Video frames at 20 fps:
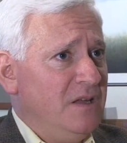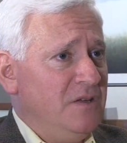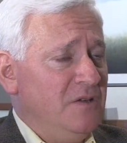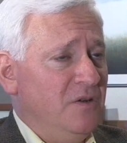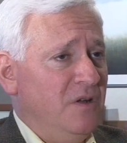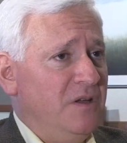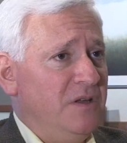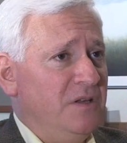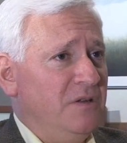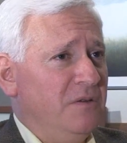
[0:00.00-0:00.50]

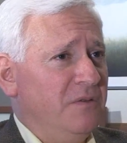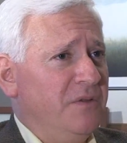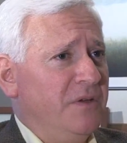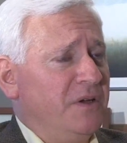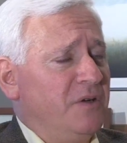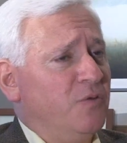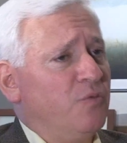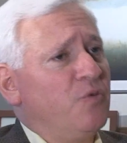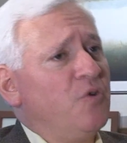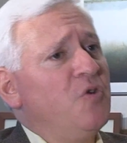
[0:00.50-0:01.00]
you, you know
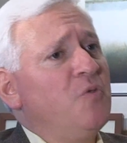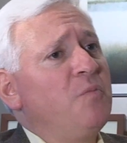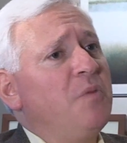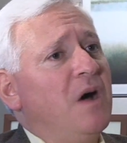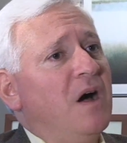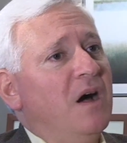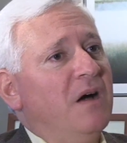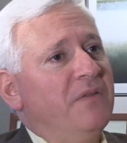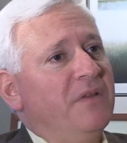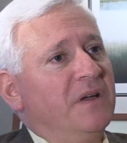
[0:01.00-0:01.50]
the
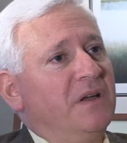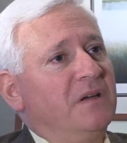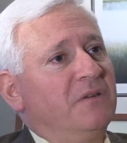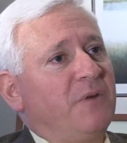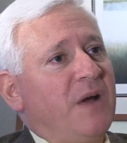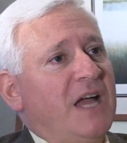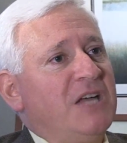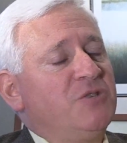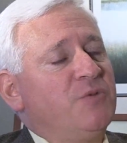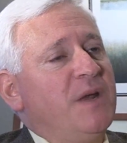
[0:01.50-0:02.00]
group, uh, the
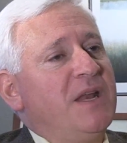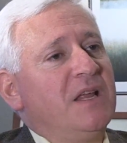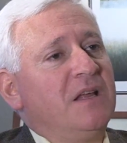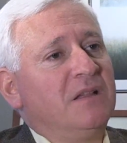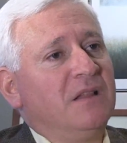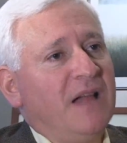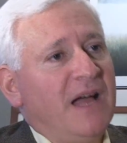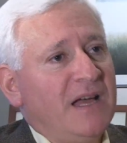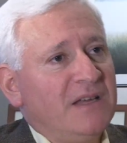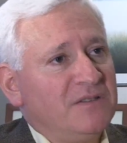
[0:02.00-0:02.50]

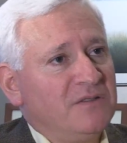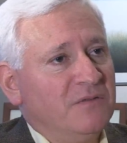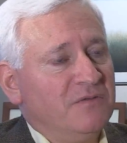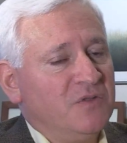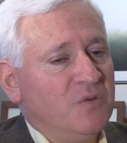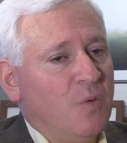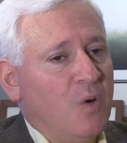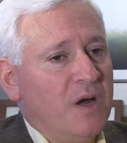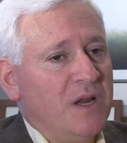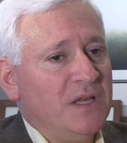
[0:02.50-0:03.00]
graduating class
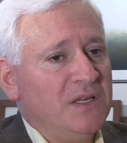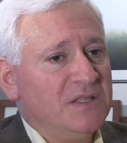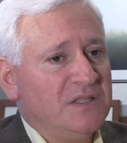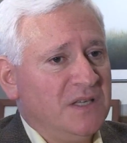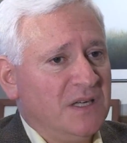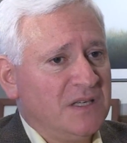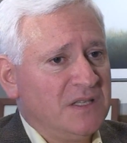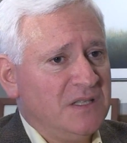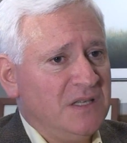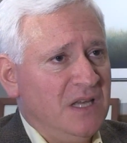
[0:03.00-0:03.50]
of
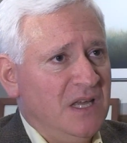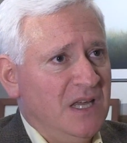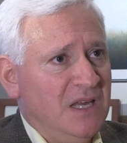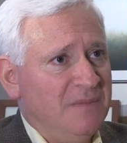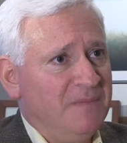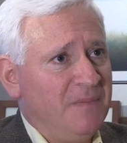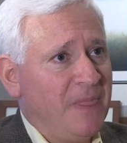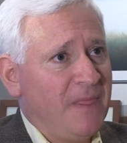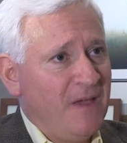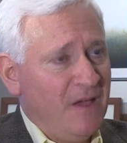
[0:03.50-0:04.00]

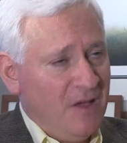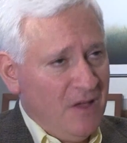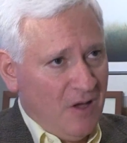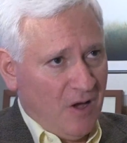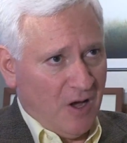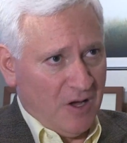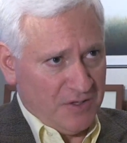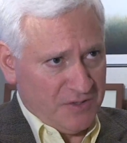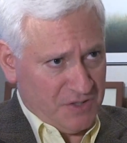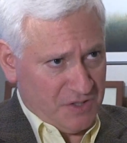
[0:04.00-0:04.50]
2016,
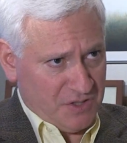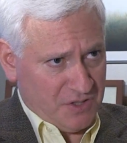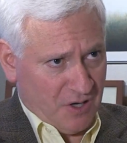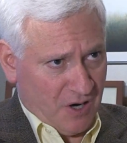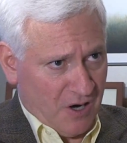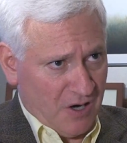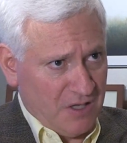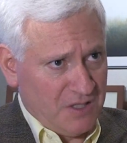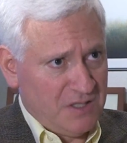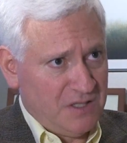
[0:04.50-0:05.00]
all
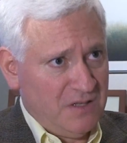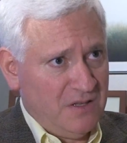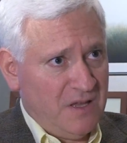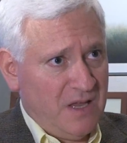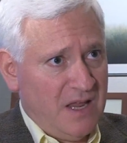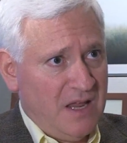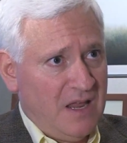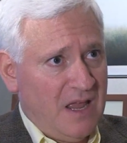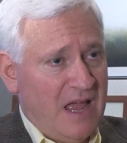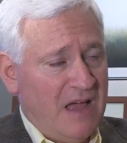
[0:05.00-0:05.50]
starts.
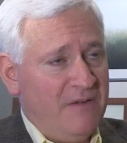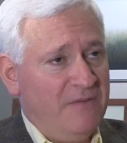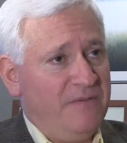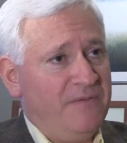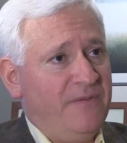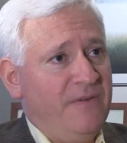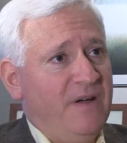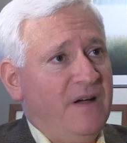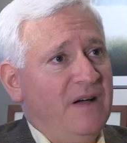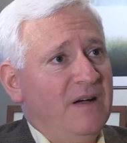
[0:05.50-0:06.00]
They
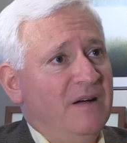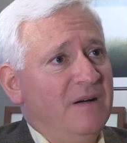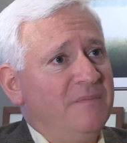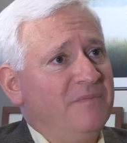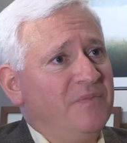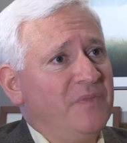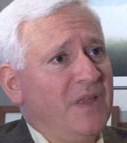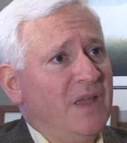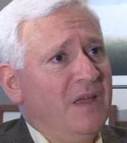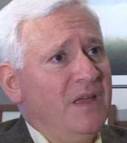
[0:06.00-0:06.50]
have
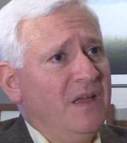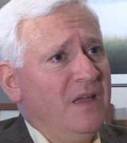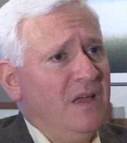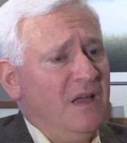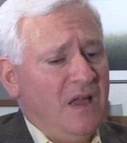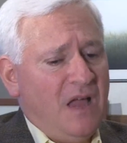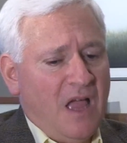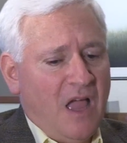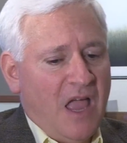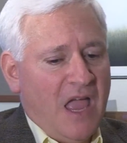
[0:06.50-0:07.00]
um,
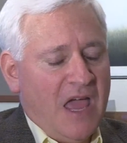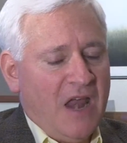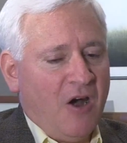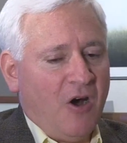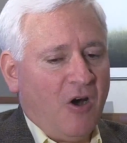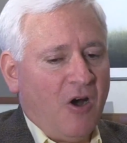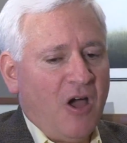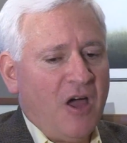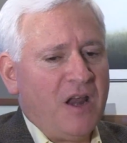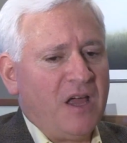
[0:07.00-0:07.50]
and
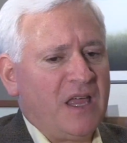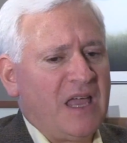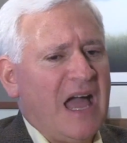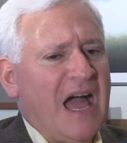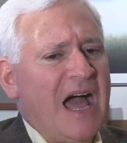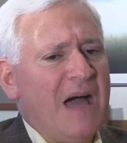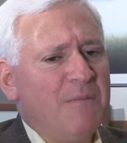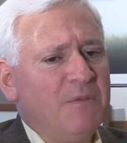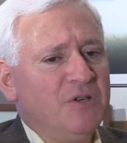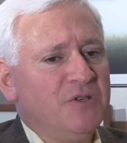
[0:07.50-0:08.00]
are on a
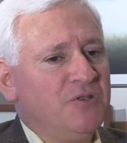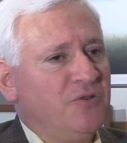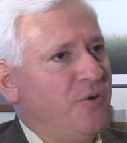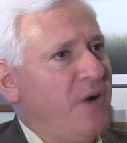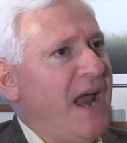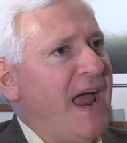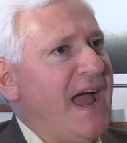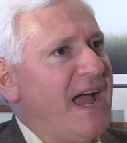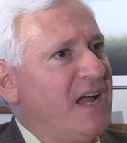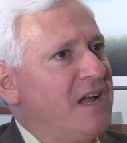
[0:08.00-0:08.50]
common
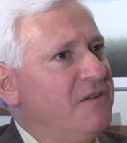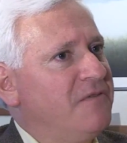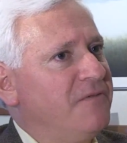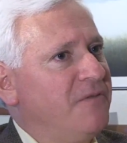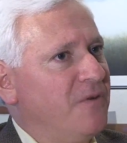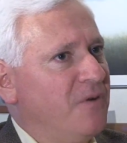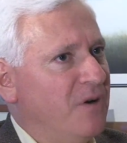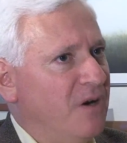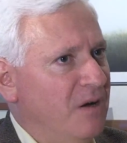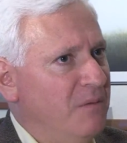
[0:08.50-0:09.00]
track
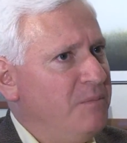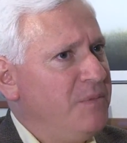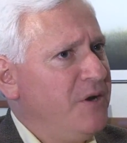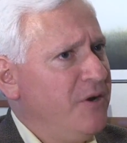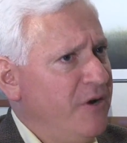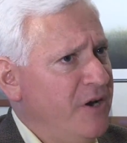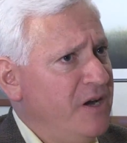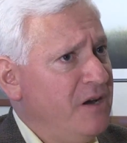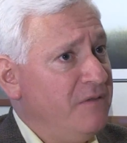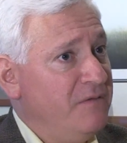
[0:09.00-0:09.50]
for a
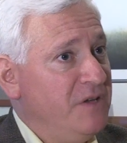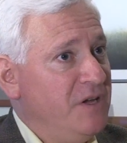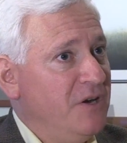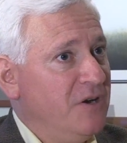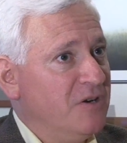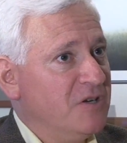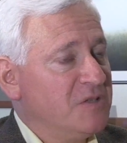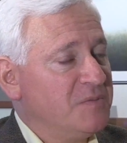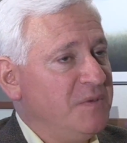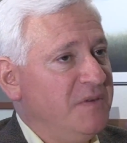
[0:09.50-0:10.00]
period of
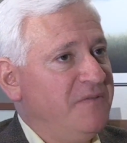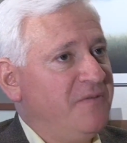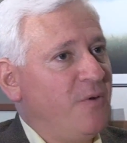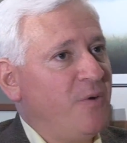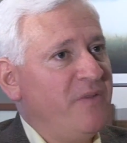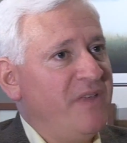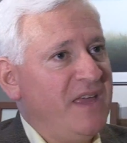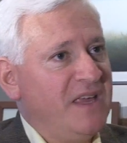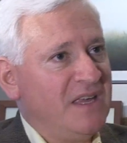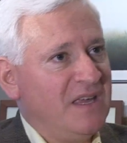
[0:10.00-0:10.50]
years
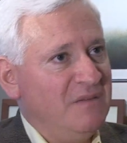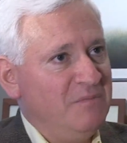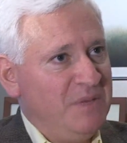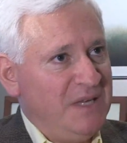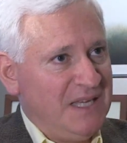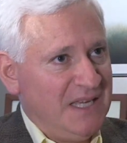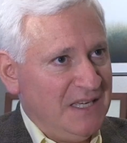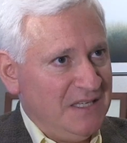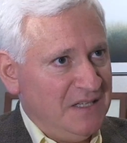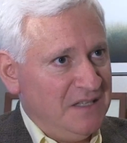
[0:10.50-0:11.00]
before they can
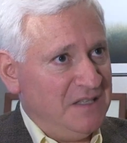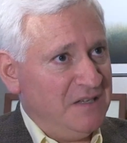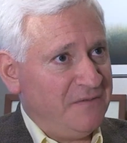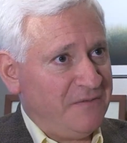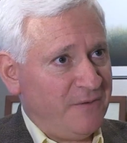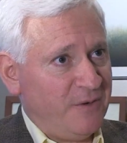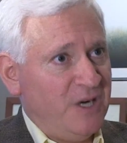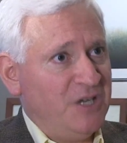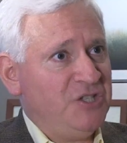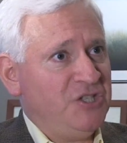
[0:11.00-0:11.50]
begin to
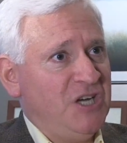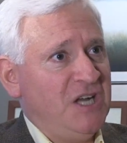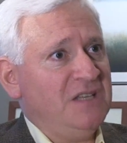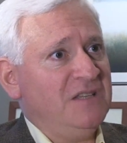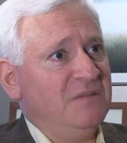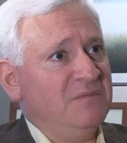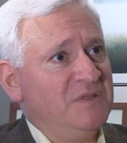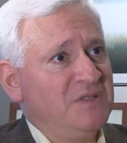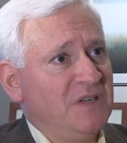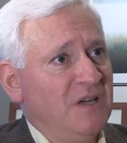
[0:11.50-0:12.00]

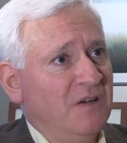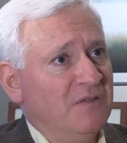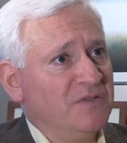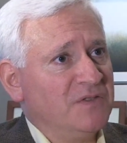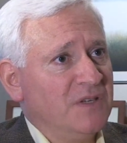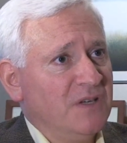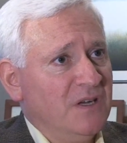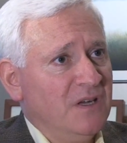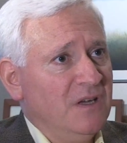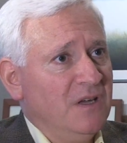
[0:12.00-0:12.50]
differentiate
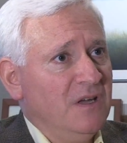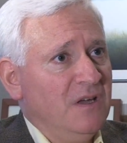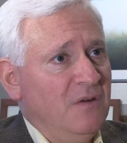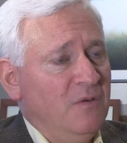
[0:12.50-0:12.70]
themselves, mm -hmm.